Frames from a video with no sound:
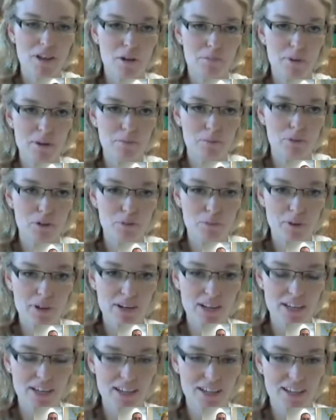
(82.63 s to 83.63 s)
a bit more
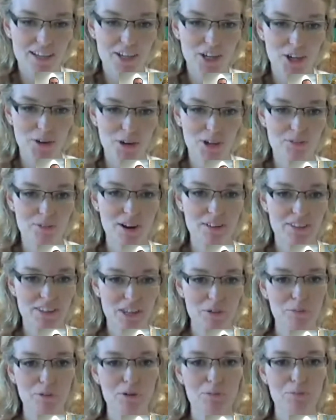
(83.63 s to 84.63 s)
money going around than
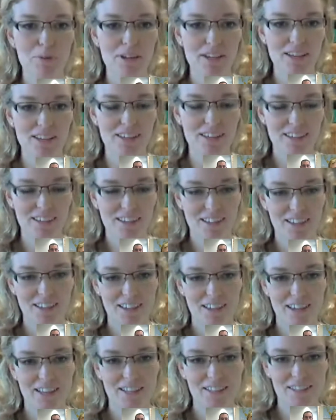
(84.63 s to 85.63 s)
there would be
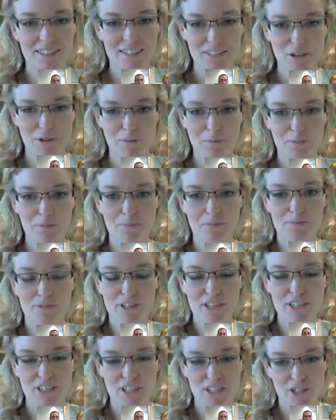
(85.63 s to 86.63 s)
in some
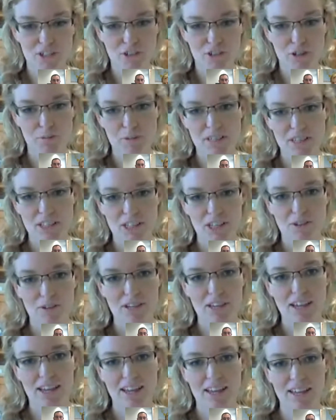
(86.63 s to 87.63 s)
research groups in the
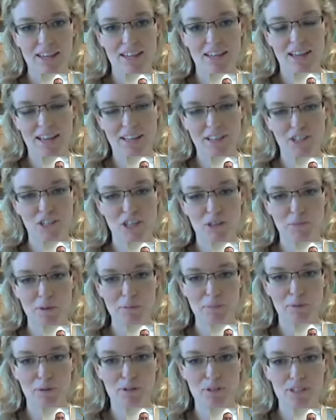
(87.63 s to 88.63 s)
U K, and so that
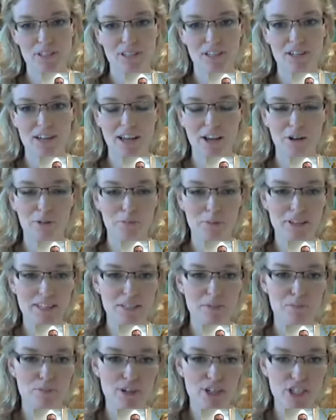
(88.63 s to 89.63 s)
my boss can help me
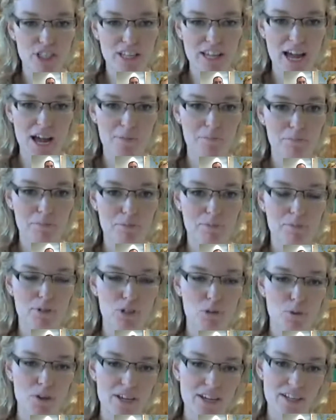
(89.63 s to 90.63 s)
to bridge the gap
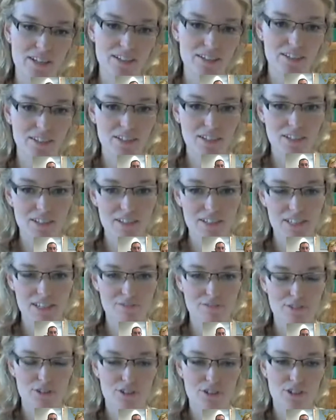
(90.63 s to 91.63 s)
between
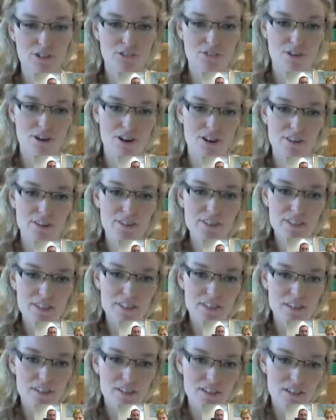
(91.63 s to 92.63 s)
different
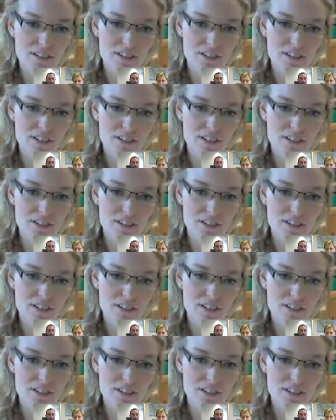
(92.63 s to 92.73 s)
grants.